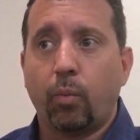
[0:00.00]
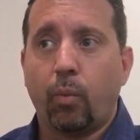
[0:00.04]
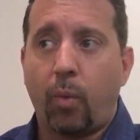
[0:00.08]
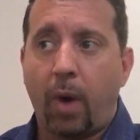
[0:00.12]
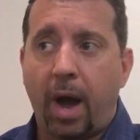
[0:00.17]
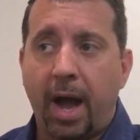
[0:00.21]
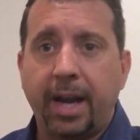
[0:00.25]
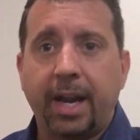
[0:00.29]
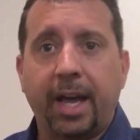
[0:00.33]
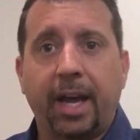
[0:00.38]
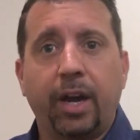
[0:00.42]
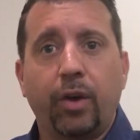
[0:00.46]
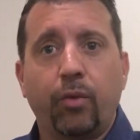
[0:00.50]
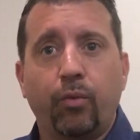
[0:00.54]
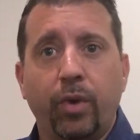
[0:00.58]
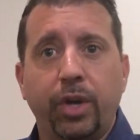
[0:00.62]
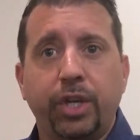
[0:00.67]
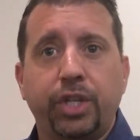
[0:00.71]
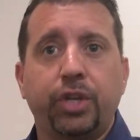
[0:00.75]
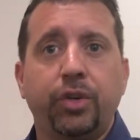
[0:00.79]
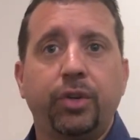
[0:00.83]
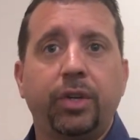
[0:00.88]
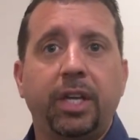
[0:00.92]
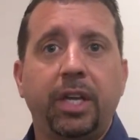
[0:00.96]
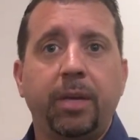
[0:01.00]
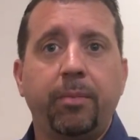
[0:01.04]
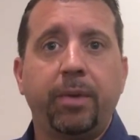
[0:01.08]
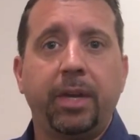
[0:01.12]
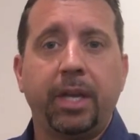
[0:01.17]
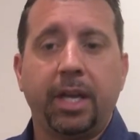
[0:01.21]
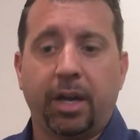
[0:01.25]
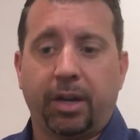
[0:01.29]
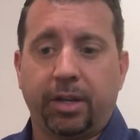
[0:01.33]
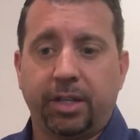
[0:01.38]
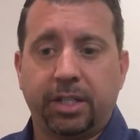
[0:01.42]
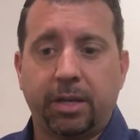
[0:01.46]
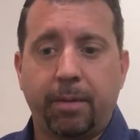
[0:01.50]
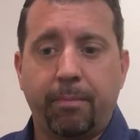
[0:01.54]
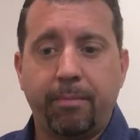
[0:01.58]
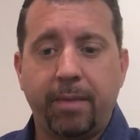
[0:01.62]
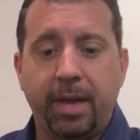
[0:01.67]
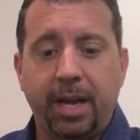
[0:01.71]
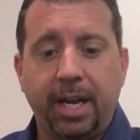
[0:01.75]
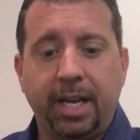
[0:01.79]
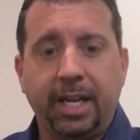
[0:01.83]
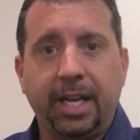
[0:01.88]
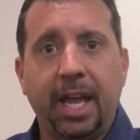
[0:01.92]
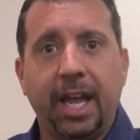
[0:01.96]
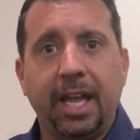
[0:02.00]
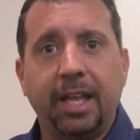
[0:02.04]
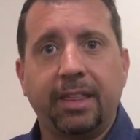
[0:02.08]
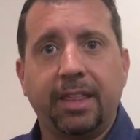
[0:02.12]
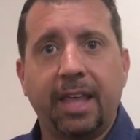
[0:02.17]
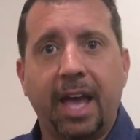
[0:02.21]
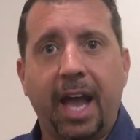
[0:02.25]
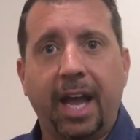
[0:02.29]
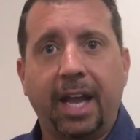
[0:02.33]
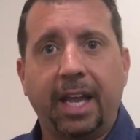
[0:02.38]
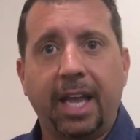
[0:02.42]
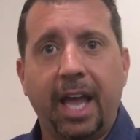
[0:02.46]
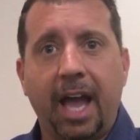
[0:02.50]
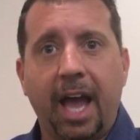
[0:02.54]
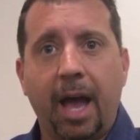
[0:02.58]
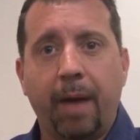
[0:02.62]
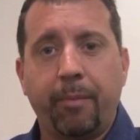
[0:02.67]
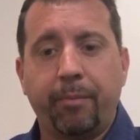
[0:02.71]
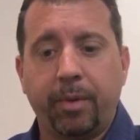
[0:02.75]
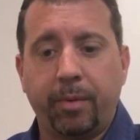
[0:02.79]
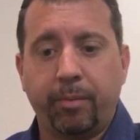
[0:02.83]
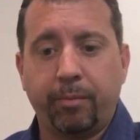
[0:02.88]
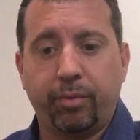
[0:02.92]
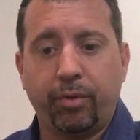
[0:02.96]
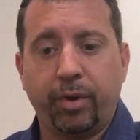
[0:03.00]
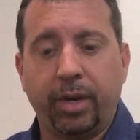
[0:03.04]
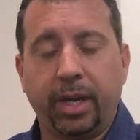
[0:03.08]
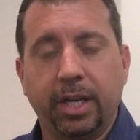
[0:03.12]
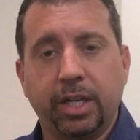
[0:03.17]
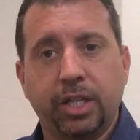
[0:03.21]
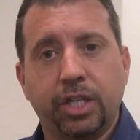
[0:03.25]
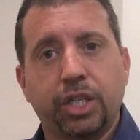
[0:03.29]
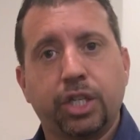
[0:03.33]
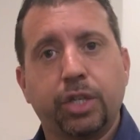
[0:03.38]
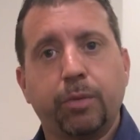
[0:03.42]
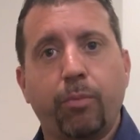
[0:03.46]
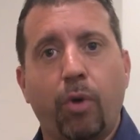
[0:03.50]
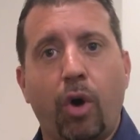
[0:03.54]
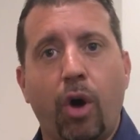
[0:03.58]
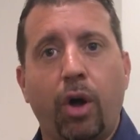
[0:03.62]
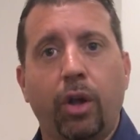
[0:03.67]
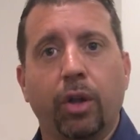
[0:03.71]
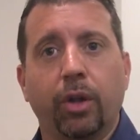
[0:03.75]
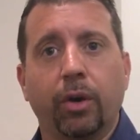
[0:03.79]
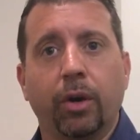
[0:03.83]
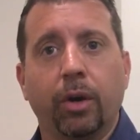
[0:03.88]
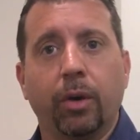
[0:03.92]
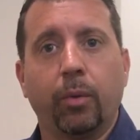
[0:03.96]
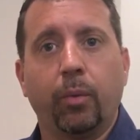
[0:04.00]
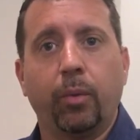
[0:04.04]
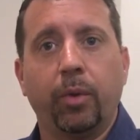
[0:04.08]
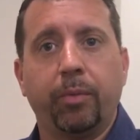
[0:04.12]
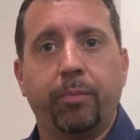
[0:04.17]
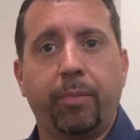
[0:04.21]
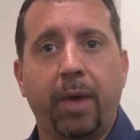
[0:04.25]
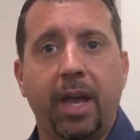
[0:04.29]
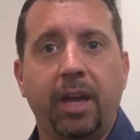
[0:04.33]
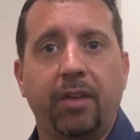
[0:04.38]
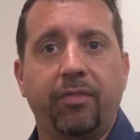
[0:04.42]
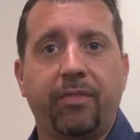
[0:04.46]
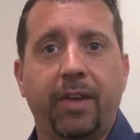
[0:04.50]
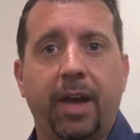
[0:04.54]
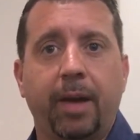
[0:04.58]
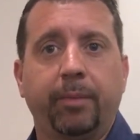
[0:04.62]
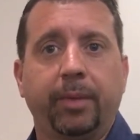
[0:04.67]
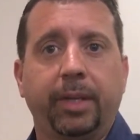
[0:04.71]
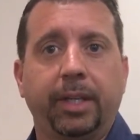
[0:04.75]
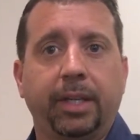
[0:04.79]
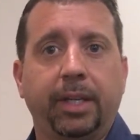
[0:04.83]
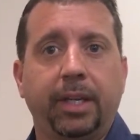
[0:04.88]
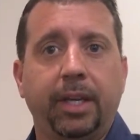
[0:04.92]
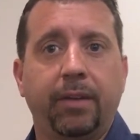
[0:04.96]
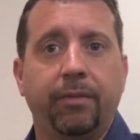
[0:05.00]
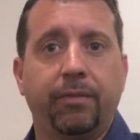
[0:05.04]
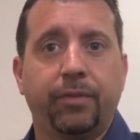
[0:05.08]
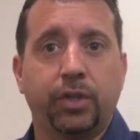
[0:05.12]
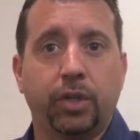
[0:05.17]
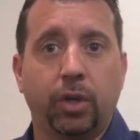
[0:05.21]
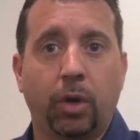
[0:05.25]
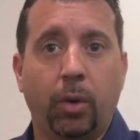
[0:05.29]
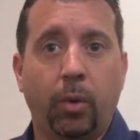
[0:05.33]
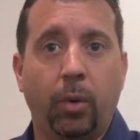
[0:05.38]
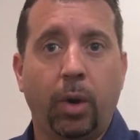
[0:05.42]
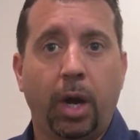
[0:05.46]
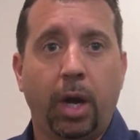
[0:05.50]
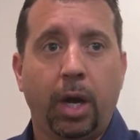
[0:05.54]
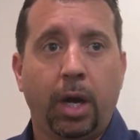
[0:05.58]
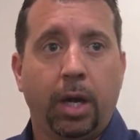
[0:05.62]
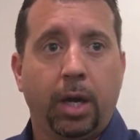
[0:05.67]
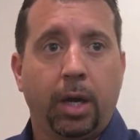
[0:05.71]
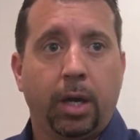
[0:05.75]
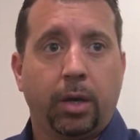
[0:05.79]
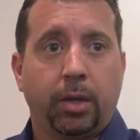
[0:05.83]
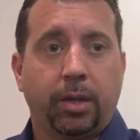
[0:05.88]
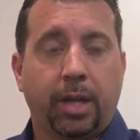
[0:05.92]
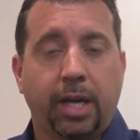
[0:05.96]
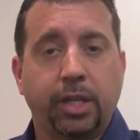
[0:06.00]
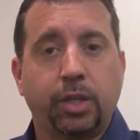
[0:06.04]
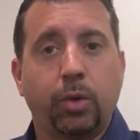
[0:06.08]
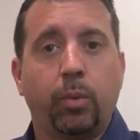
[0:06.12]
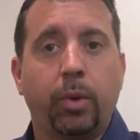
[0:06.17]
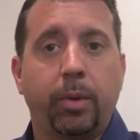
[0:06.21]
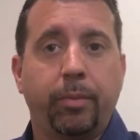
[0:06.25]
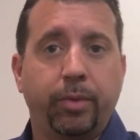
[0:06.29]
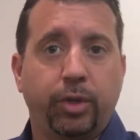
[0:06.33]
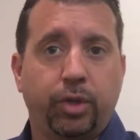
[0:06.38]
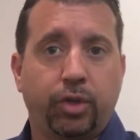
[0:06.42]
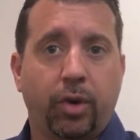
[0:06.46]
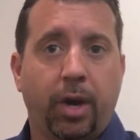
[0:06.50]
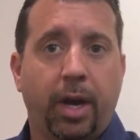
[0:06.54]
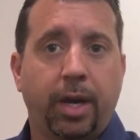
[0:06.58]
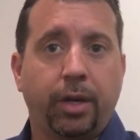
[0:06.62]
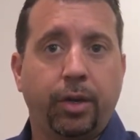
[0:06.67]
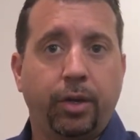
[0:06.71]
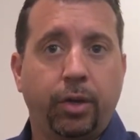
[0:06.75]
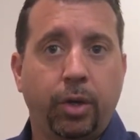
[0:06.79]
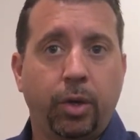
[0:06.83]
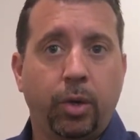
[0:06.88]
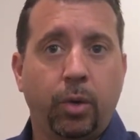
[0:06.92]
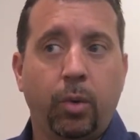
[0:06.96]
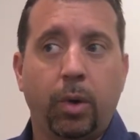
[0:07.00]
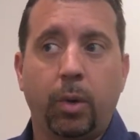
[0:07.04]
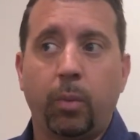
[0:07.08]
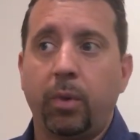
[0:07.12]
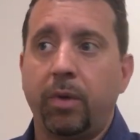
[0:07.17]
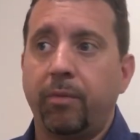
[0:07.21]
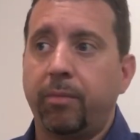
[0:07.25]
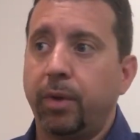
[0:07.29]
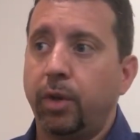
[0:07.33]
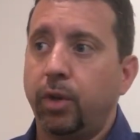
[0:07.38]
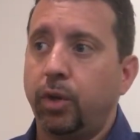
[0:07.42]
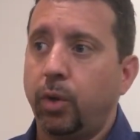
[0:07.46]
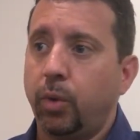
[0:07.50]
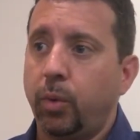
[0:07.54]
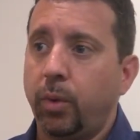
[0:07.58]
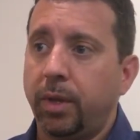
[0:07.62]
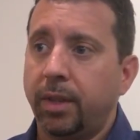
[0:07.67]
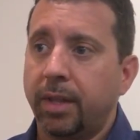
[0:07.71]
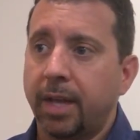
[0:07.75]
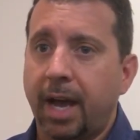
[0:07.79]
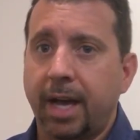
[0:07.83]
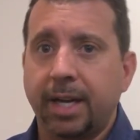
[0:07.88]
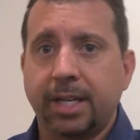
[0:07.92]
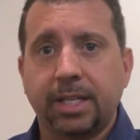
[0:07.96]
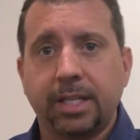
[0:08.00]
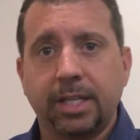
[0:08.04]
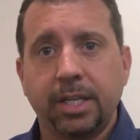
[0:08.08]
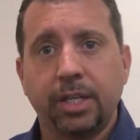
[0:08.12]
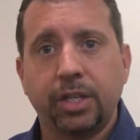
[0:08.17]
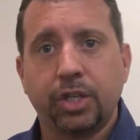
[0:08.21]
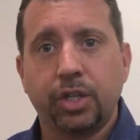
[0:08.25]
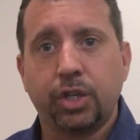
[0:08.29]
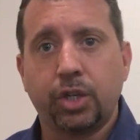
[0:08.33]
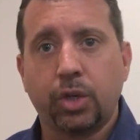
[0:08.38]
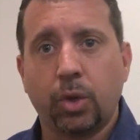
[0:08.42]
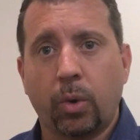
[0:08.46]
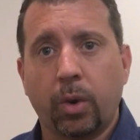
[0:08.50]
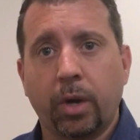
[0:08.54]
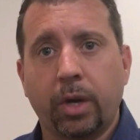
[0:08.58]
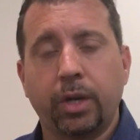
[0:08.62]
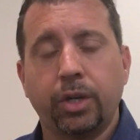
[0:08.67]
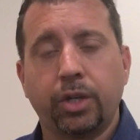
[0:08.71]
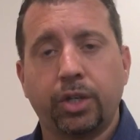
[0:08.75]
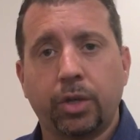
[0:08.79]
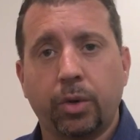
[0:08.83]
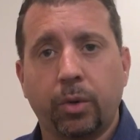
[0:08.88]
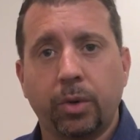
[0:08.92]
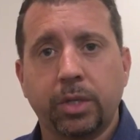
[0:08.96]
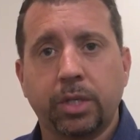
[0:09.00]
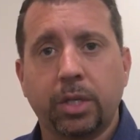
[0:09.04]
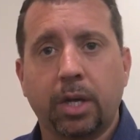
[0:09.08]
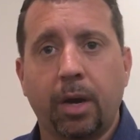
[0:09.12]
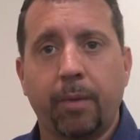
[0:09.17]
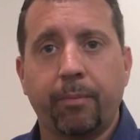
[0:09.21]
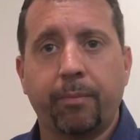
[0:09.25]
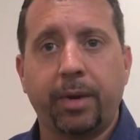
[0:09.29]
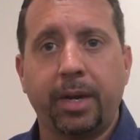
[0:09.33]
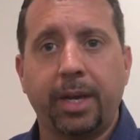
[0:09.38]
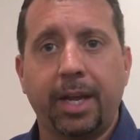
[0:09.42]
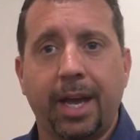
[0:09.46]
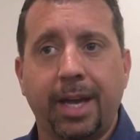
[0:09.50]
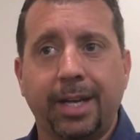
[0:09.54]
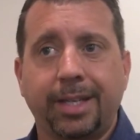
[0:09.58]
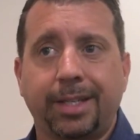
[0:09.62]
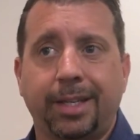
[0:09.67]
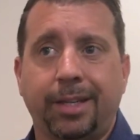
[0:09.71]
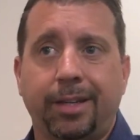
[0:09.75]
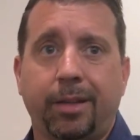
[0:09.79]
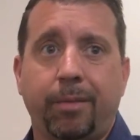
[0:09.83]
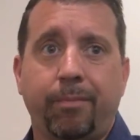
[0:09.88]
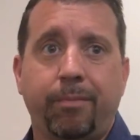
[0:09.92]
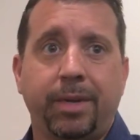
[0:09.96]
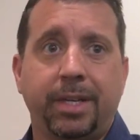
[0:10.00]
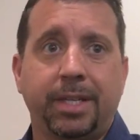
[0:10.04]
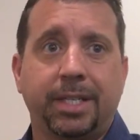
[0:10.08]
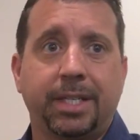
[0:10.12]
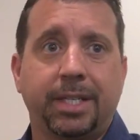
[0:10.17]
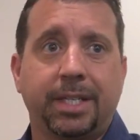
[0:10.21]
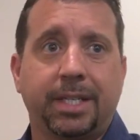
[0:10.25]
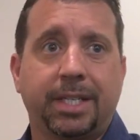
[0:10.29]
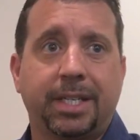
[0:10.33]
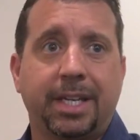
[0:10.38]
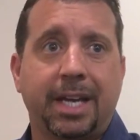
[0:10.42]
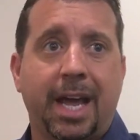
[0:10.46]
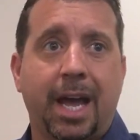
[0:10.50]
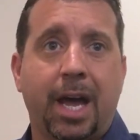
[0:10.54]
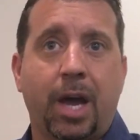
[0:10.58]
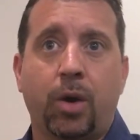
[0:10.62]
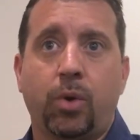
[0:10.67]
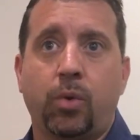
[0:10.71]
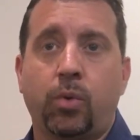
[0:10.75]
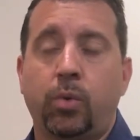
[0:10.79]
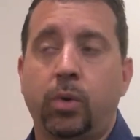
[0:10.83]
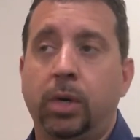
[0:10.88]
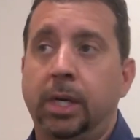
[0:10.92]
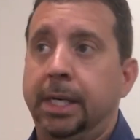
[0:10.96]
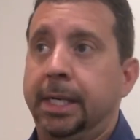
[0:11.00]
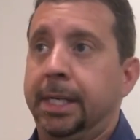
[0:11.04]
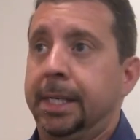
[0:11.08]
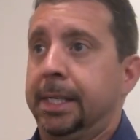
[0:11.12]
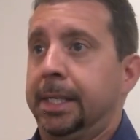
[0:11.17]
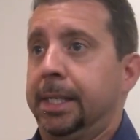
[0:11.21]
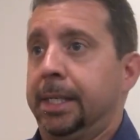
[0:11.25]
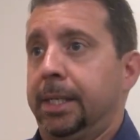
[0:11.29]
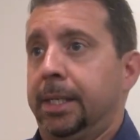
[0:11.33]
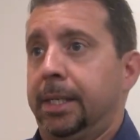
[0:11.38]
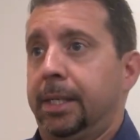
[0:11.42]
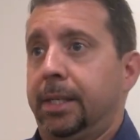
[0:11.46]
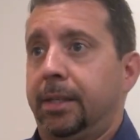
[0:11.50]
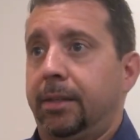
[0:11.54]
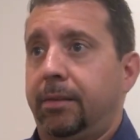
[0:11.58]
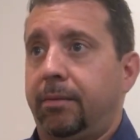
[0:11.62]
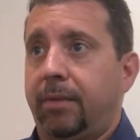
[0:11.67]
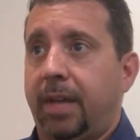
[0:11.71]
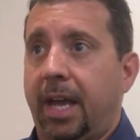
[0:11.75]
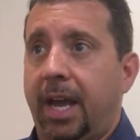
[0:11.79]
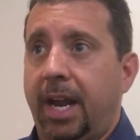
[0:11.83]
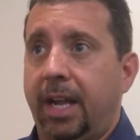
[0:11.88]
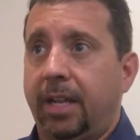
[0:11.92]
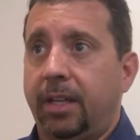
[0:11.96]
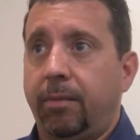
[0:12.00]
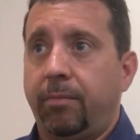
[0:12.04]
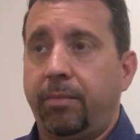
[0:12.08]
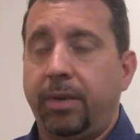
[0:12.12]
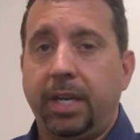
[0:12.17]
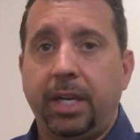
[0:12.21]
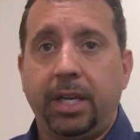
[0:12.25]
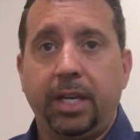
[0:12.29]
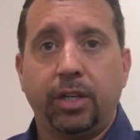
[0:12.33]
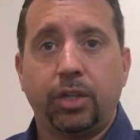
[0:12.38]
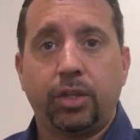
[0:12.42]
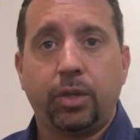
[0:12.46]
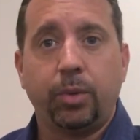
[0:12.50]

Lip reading: why not enrich your DBL to mitigate that gap and bring it smaller with paid family leave? So that's what we've been trying to do, and we've been doing that since Zurich Insurance Company exited the business now. That had to be in